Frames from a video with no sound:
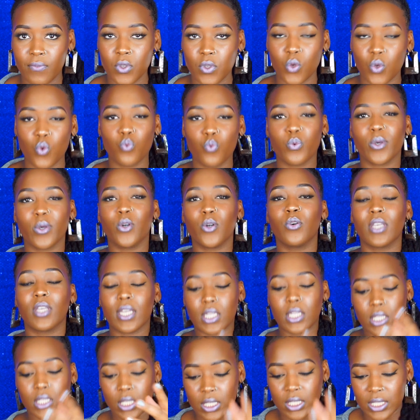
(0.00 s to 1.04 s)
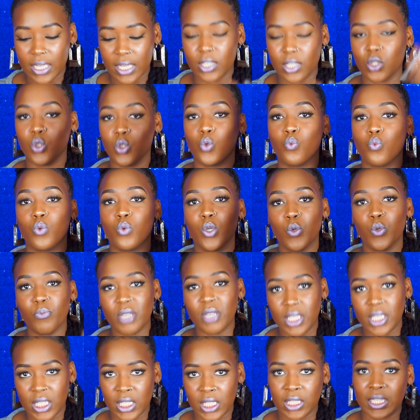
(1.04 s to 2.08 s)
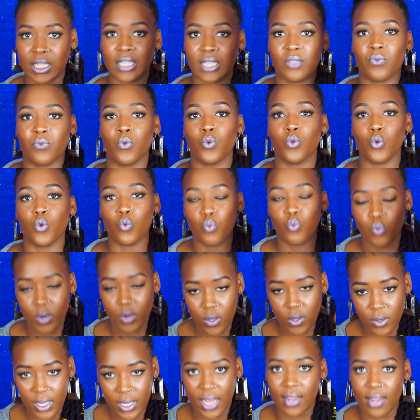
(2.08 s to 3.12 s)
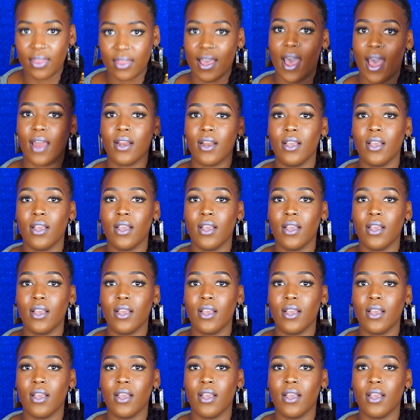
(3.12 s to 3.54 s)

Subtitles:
You will get success. You will be successful. You will get that.